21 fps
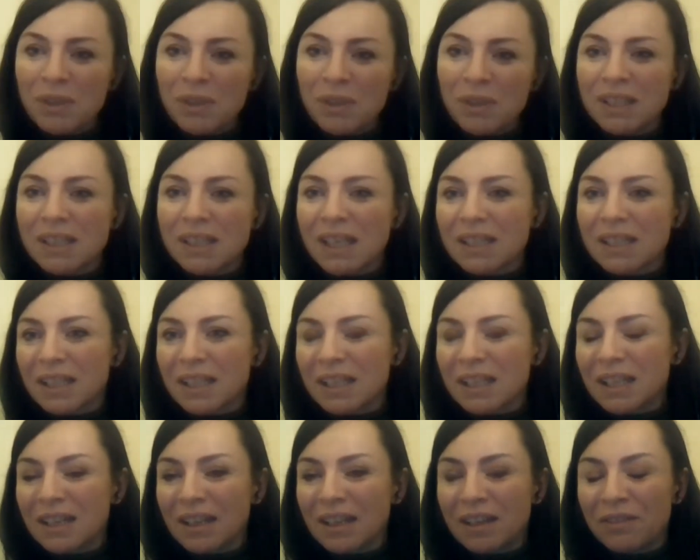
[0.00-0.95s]
is
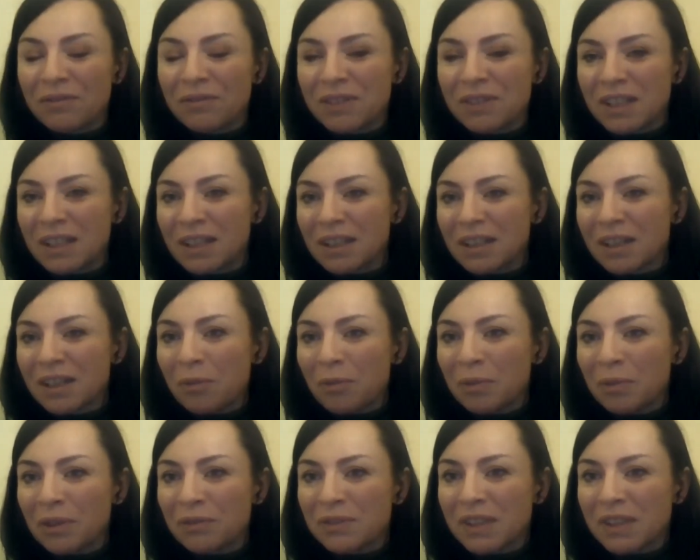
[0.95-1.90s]
asking, I've seen it a
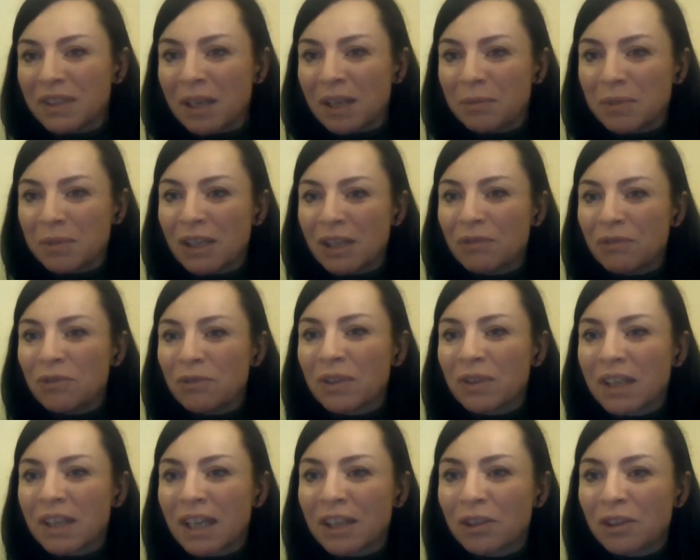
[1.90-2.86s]
couple of times, if you
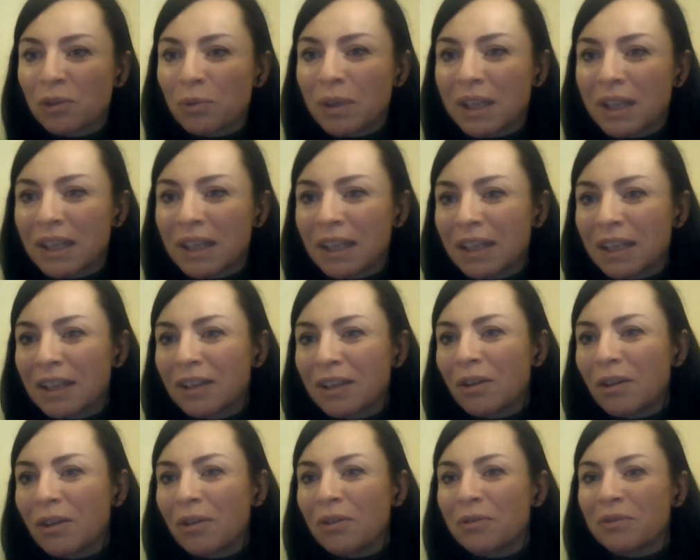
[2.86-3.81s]
can quickly
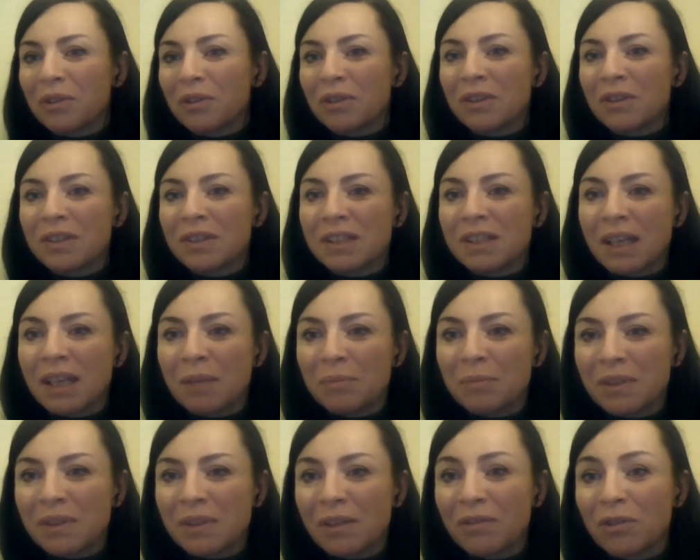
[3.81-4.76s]
go over the
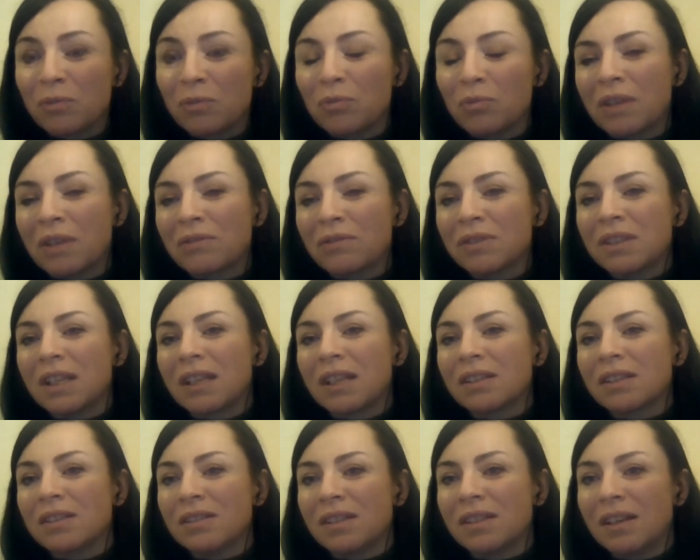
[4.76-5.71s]
steps of the previous
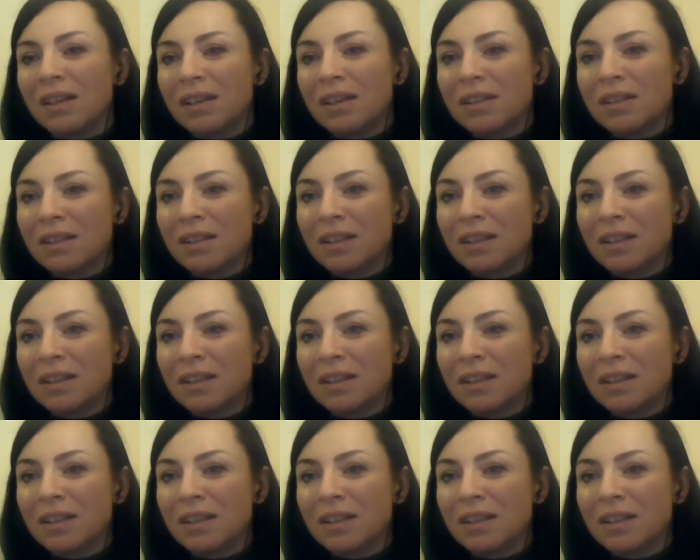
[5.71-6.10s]
exercise.